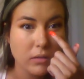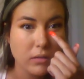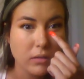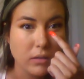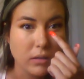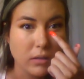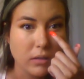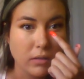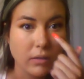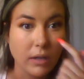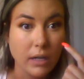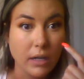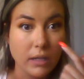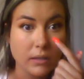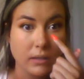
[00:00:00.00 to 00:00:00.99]
a
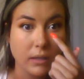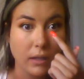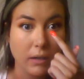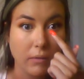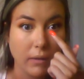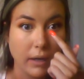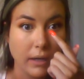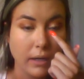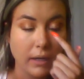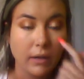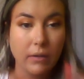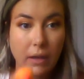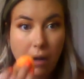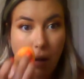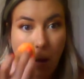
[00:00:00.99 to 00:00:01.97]
crease like right here that
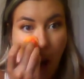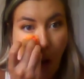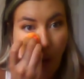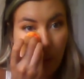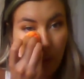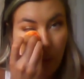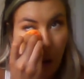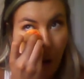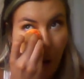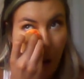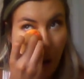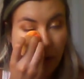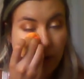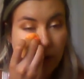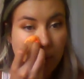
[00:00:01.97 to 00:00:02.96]
I always
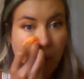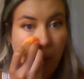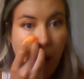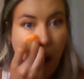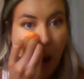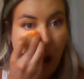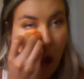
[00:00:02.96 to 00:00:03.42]
notice. But